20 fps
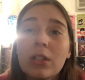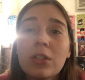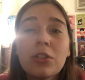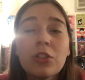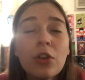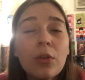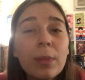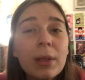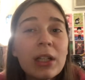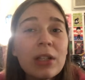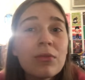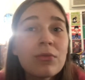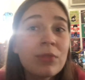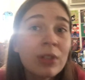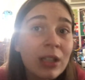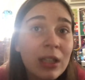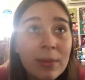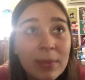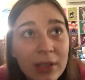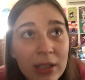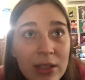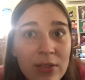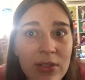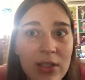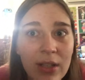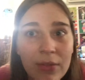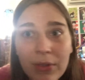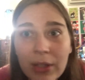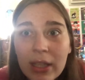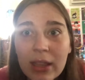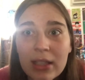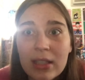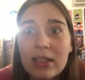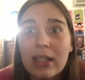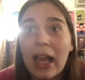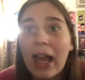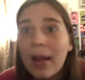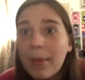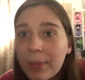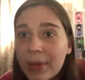Nobody really believes stuff like this
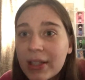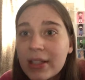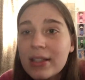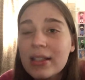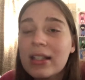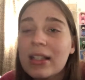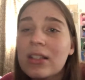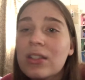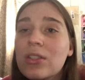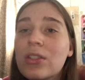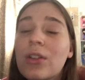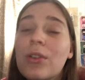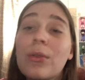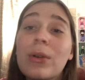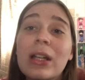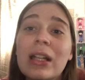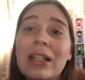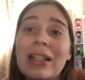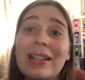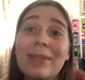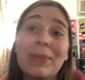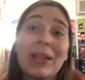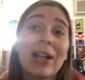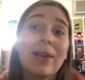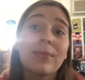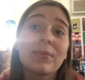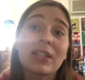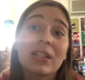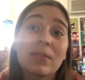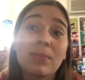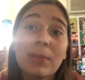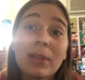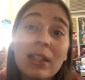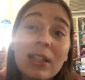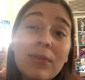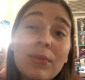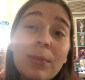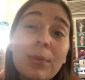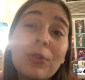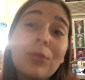happens, and so it becomes less
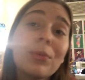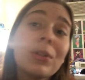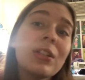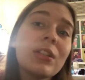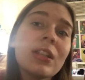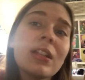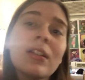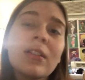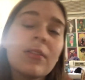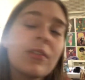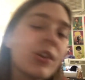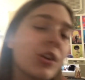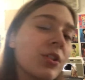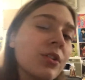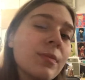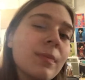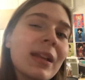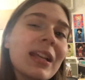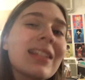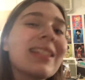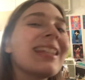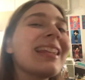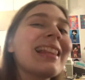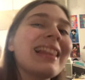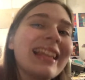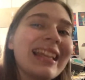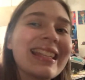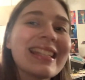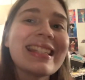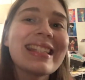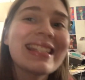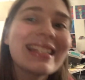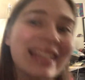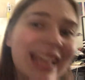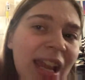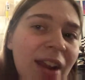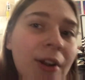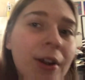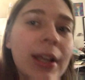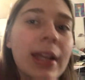believable, which in turn makes it less
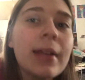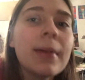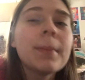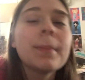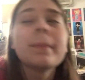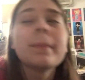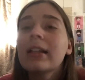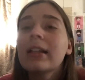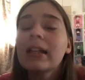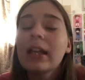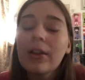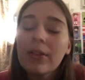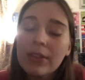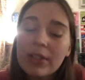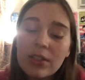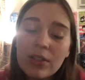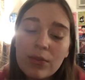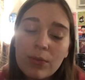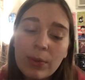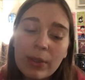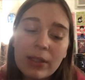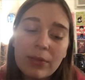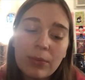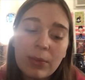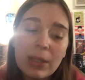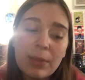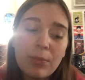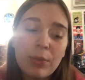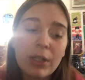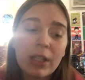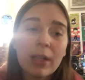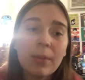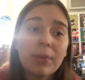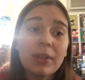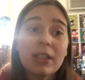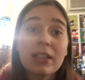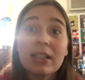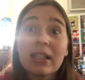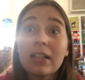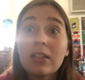scary. Now, this is when we bring up
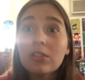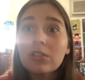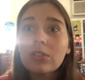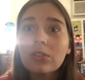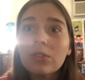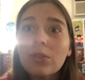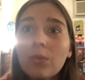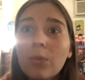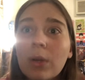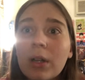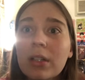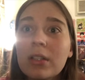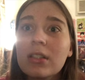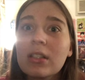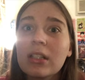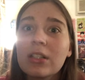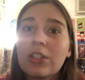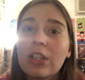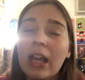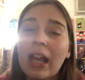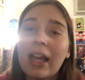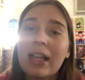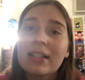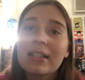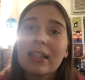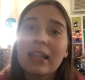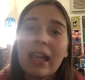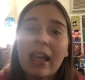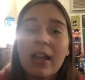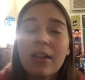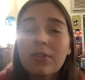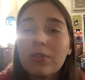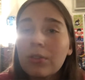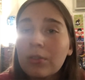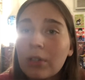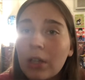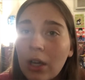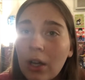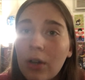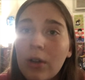things that do work, such as Candle
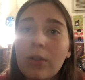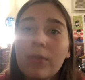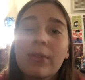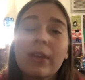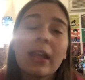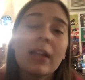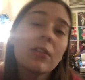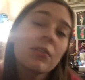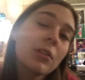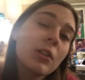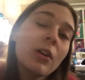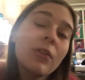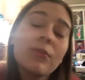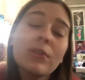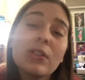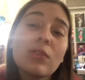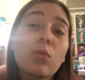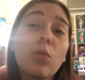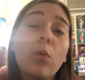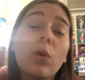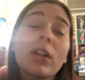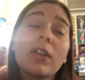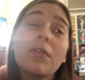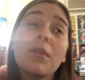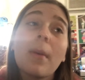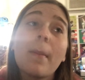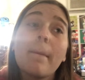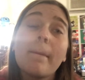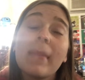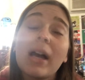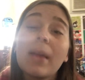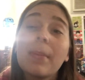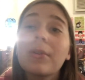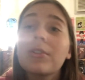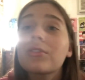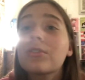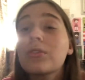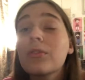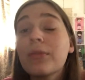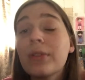Cove. Candle Cove is one of my
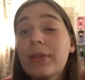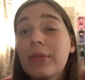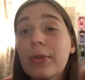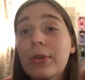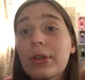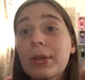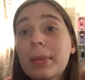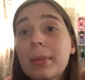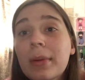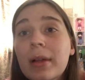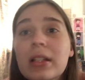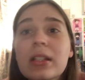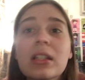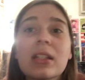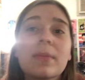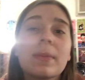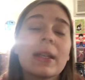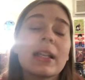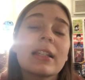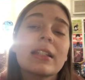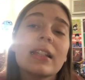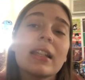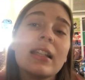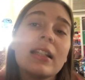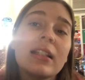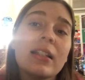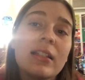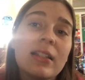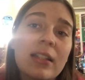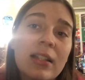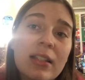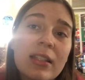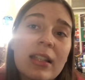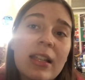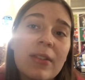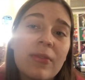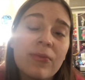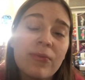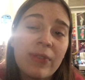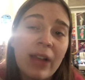personal favorite creepypastas because it does
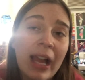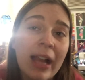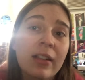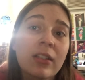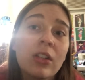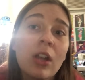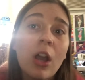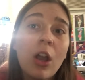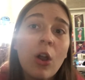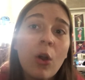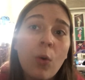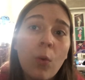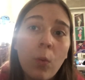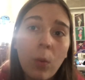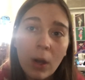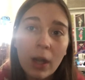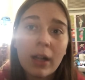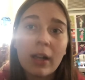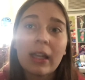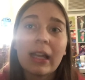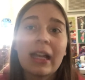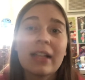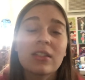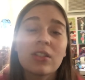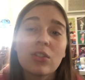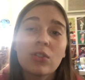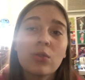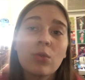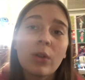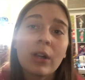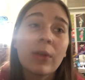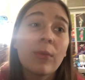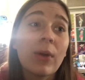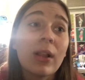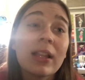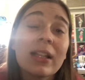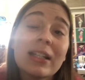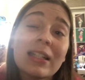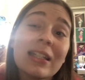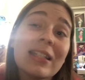in fact work as a story,
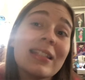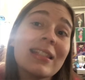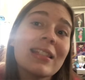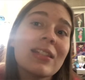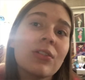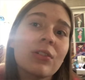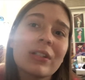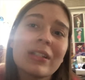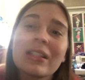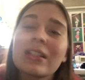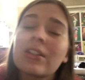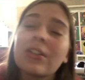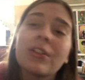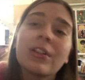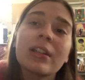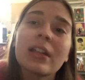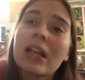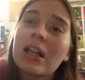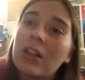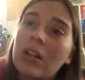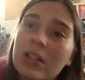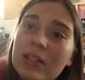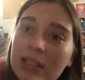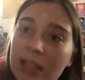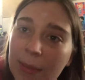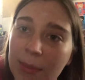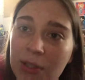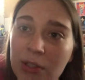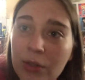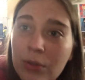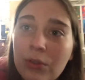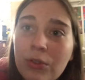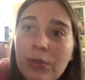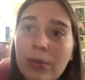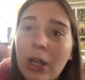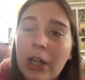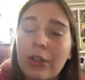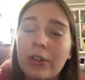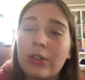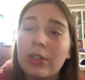while it is still considered a lost episode
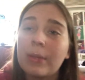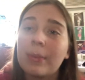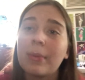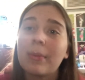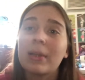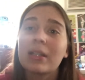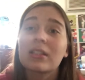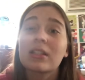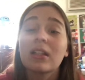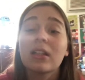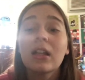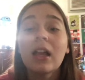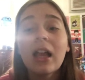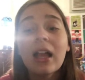creepypasta.